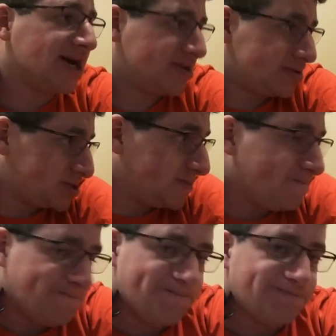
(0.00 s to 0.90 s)
When the
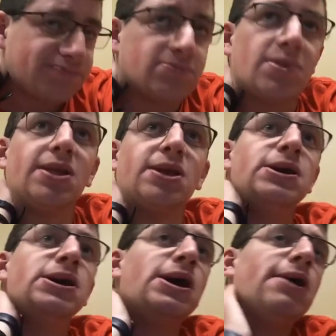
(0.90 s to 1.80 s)
AFC
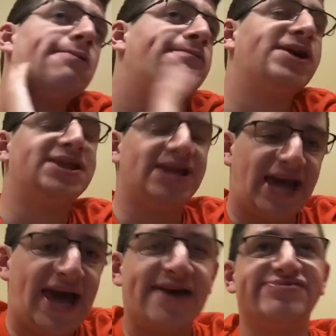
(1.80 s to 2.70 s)
North plays the
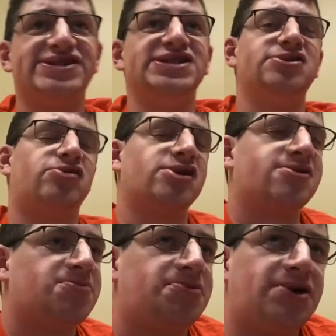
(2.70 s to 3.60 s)
AFC
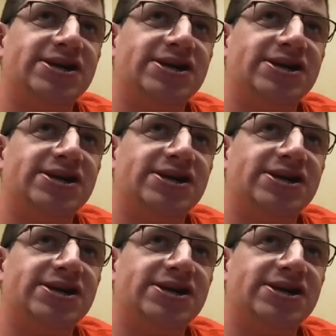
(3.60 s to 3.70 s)
West,